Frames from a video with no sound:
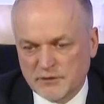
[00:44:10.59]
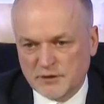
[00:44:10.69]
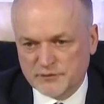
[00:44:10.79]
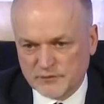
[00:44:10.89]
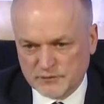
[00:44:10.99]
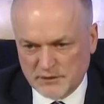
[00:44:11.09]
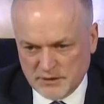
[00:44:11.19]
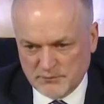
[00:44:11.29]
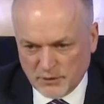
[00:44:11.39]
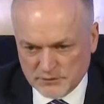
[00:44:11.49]
But if we
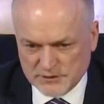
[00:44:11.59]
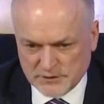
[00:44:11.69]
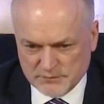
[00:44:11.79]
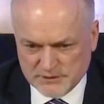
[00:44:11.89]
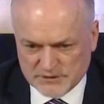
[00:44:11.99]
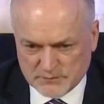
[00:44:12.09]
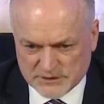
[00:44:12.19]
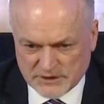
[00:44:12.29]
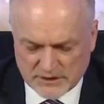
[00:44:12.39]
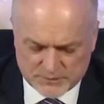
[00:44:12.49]
look at
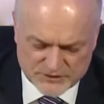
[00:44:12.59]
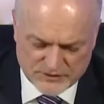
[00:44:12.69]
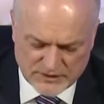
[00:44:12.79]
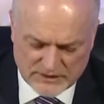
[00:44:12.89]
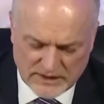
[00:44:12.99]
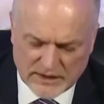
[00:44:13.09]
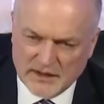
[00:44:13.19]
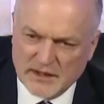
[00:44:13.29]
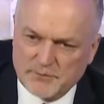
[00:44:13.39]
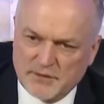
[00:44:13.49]
the freight volume